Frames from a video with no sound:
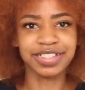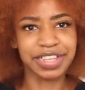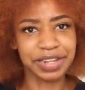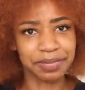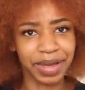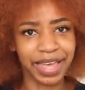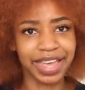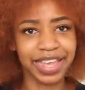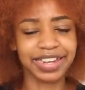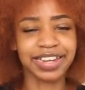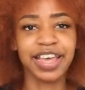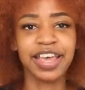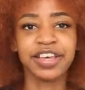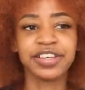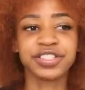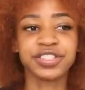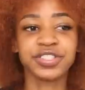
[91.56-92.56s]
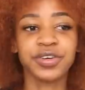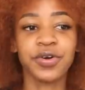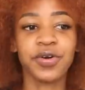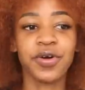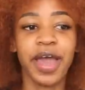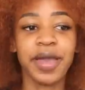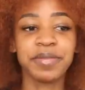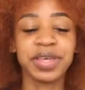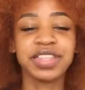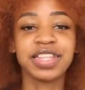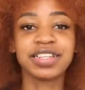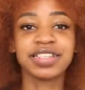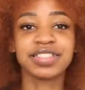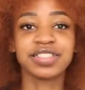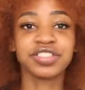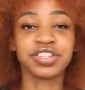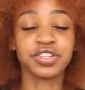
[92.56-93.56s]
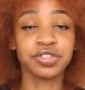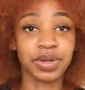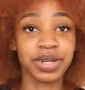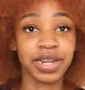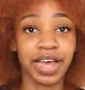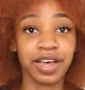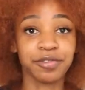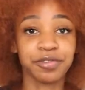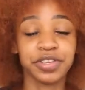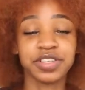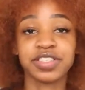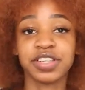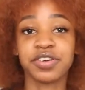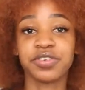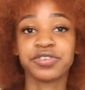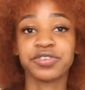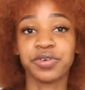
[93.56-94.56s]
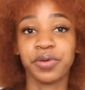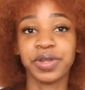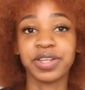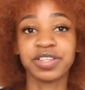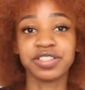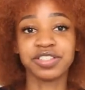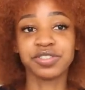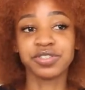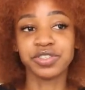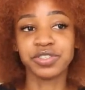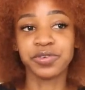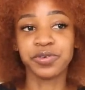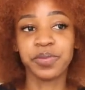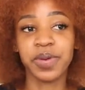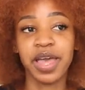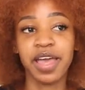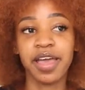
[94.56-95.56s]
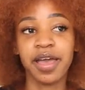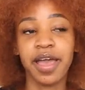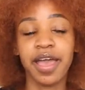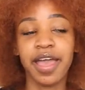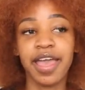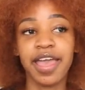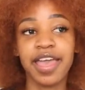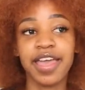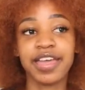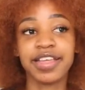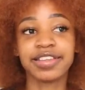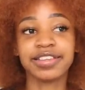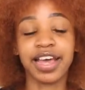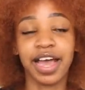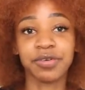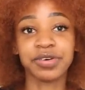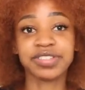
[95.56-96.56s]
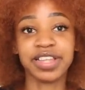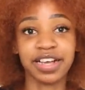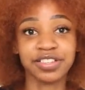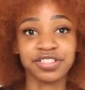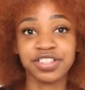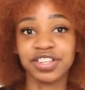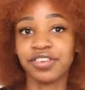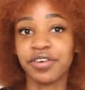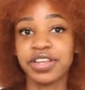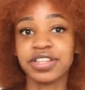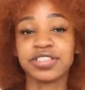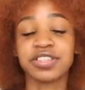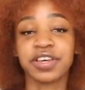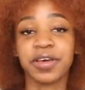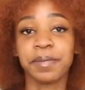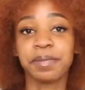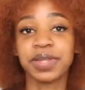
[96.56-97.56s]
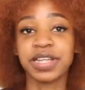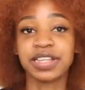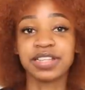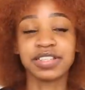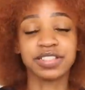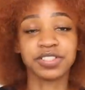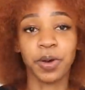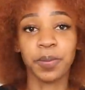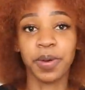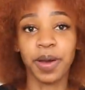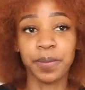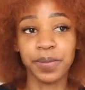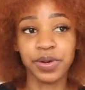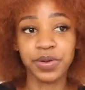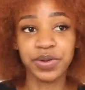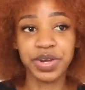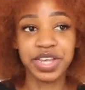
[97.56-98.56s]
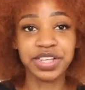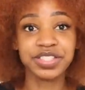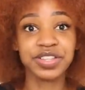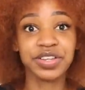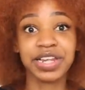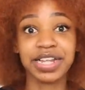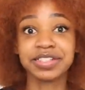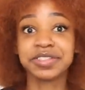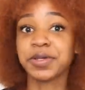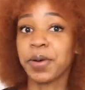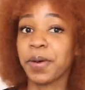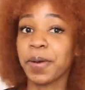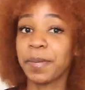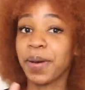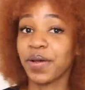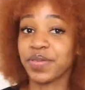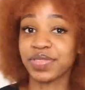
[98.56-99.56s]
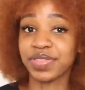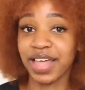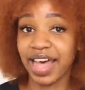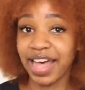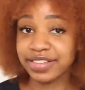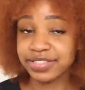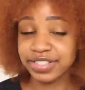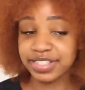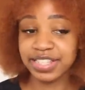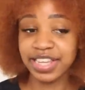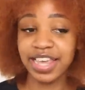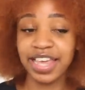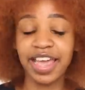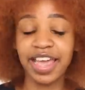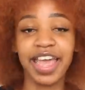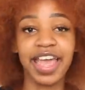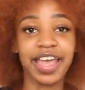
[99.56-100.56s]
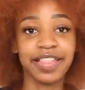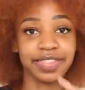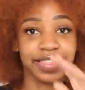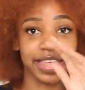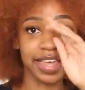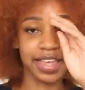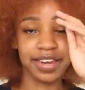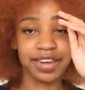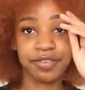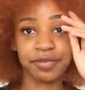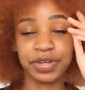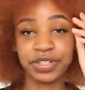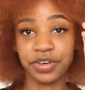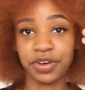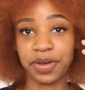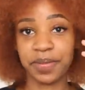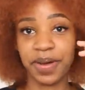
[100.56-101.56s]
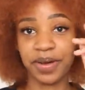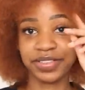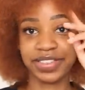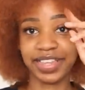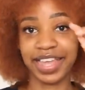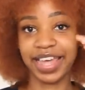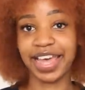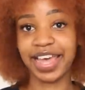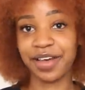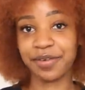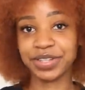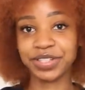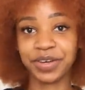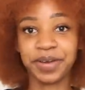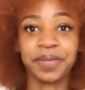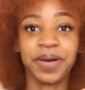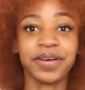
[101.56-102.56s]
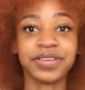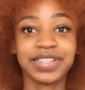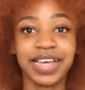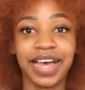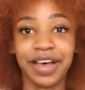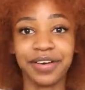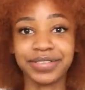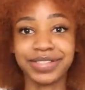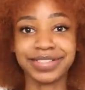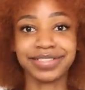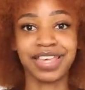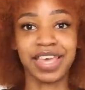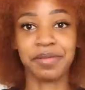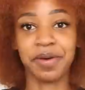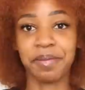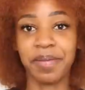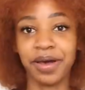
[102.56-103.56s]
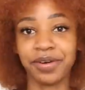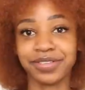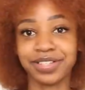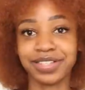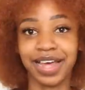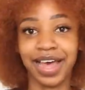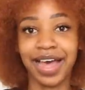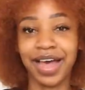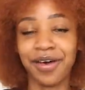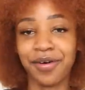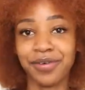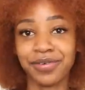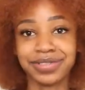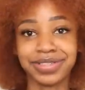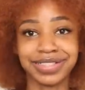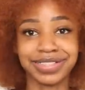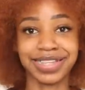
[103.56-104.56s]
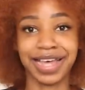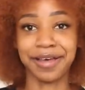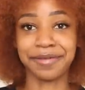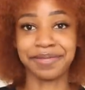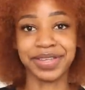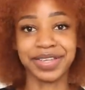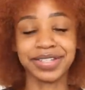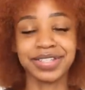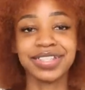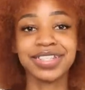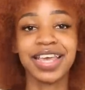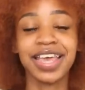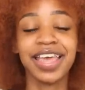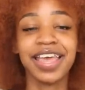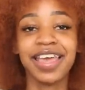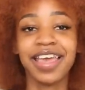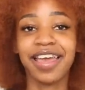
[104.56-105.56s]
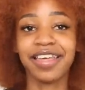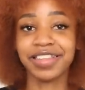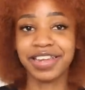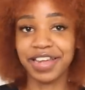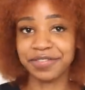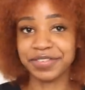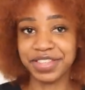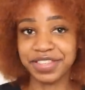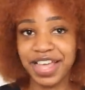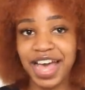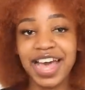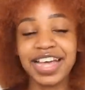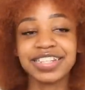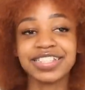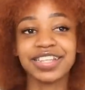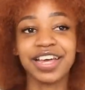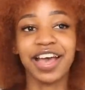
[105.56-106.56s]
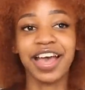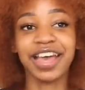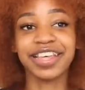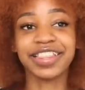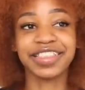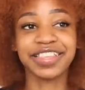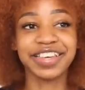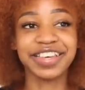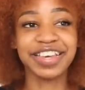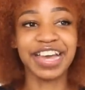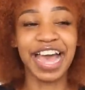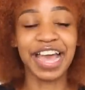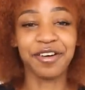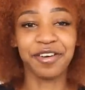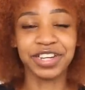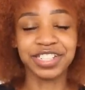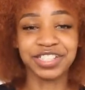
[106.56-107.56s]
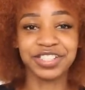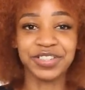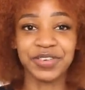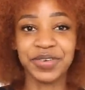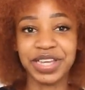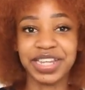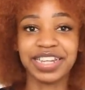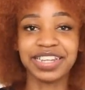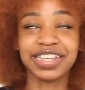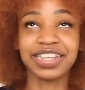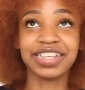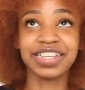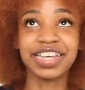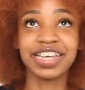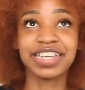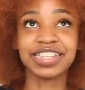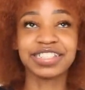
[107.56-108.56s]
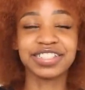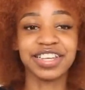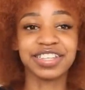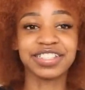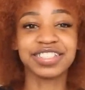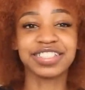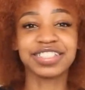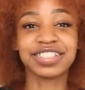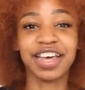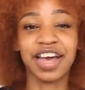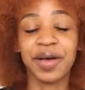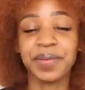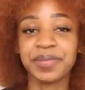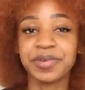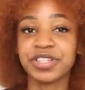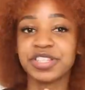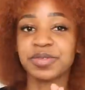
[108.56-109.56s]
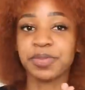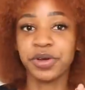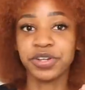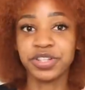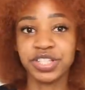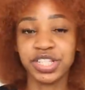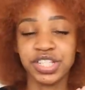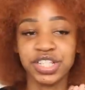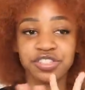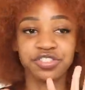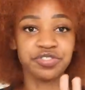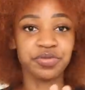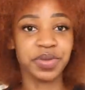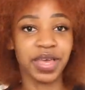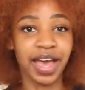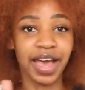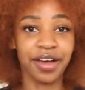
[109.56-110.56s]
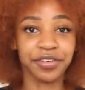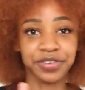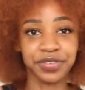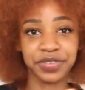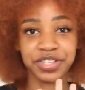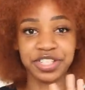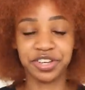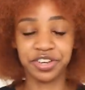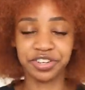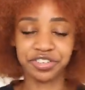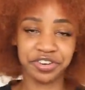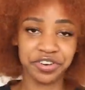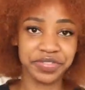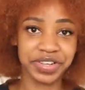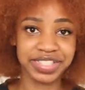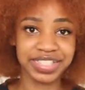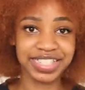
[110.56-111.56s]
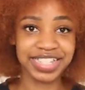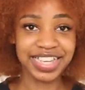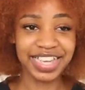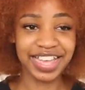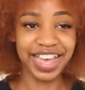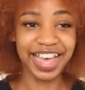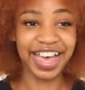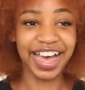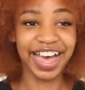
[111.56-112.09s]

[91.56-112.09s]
in my head. So I made the decision two and a half weeks ago to quit YouTube, and I was actually going to completely stop uploading. So let's talk about that, and then we talk about the hair, we talk about how this came about, how this happened. And then after that, I think I want to quickly just um, respond to the Jumia outfit controversy.